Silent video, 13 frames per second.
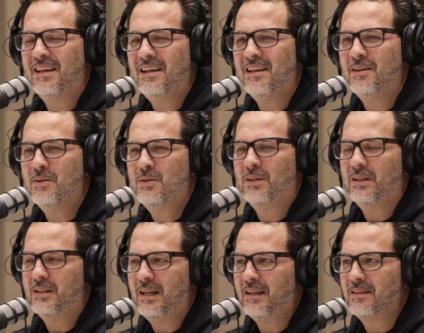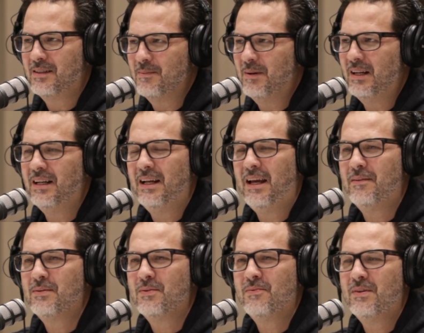the key. Usually it takes some money to have
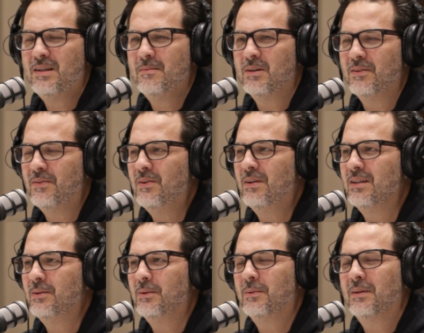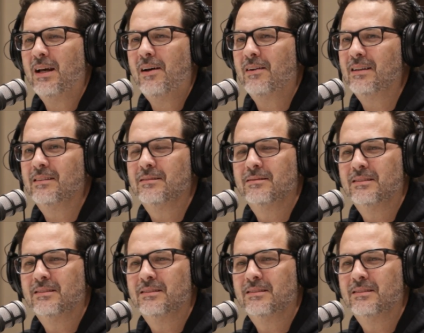some fun, but if you can do it without it,